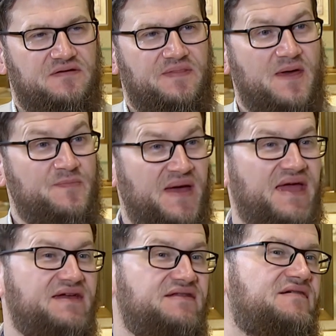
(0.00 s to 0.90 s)
they're
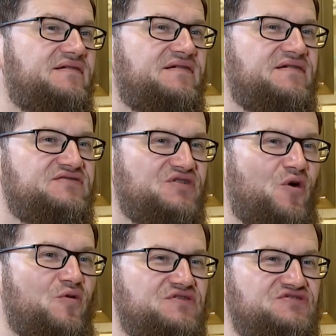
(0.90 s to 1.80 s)
paid to
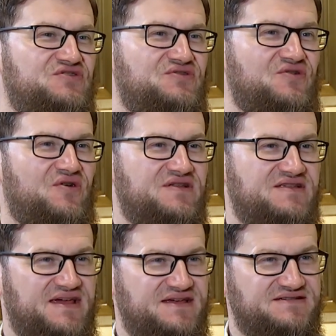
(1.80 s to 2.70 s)
go on certain
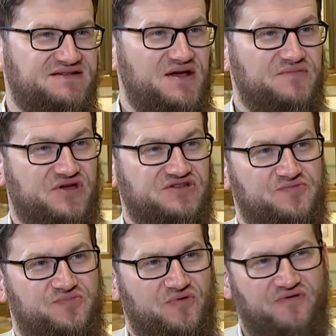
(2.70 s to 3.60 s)
holidays because
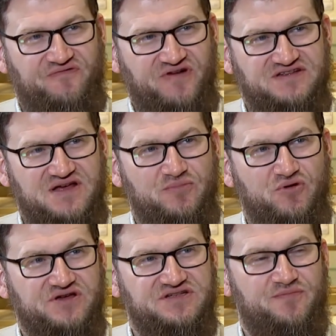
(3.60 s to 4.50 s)
for example,
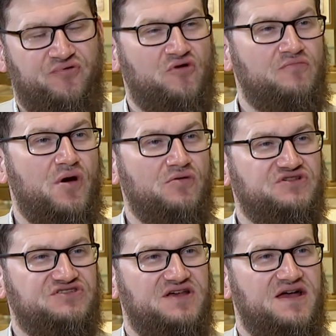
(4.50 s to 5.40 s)
because it
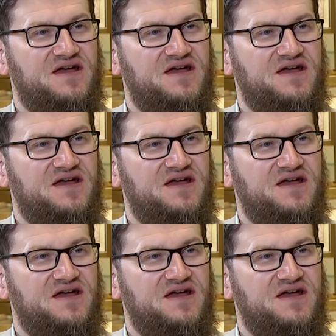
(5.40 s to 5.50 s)
promotes